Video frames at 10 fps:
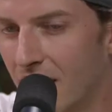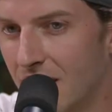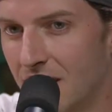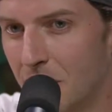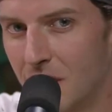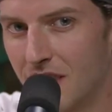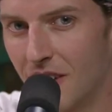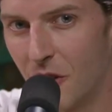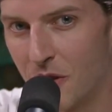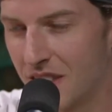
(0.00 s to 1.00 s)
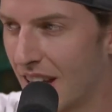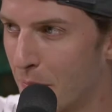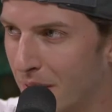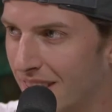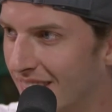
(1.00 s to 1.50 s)
do they seem to always
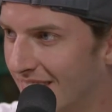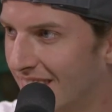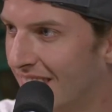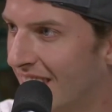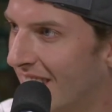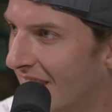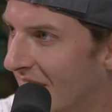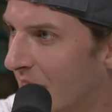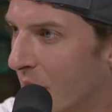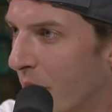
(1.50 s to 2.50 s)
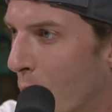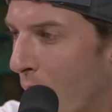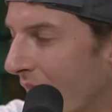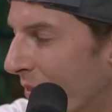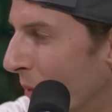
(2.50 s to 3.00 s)
happen
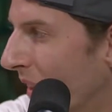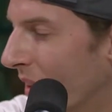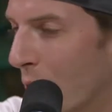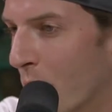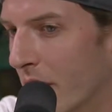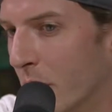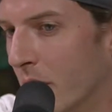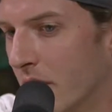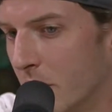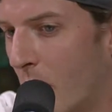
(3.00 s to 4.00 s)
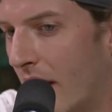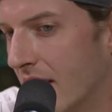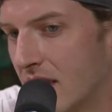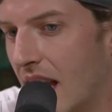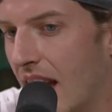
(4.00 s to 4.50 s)
away from here? Or why
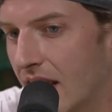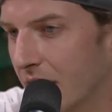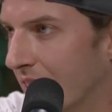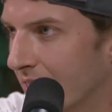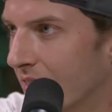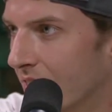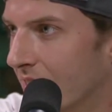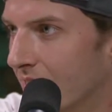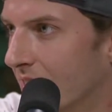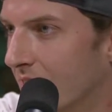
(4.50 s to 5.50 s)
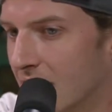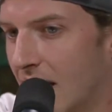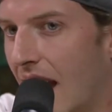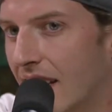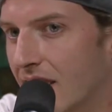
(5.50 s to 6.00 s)
does God even
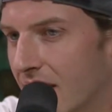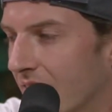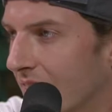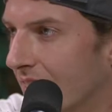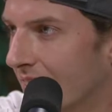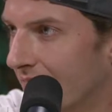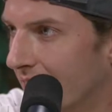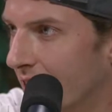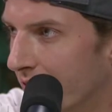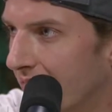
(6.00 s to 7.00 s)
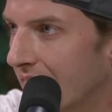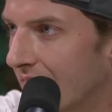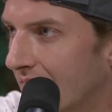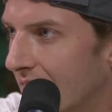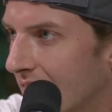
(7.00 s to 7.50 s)
decide to
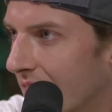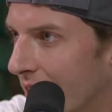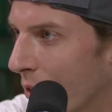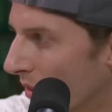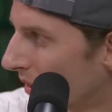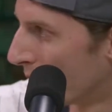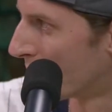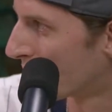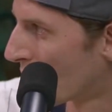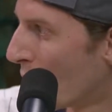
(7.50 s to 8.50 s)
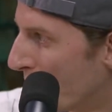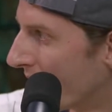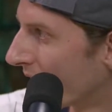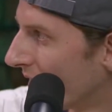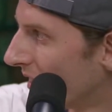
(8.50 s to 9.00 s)
intervene, you know, show a
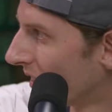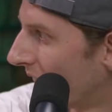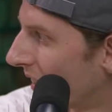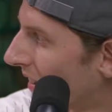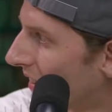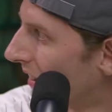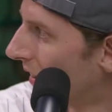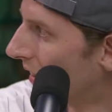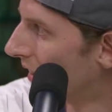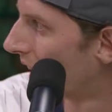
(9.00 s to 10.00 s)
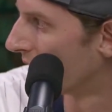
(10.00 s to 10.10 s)
miracle? Like, I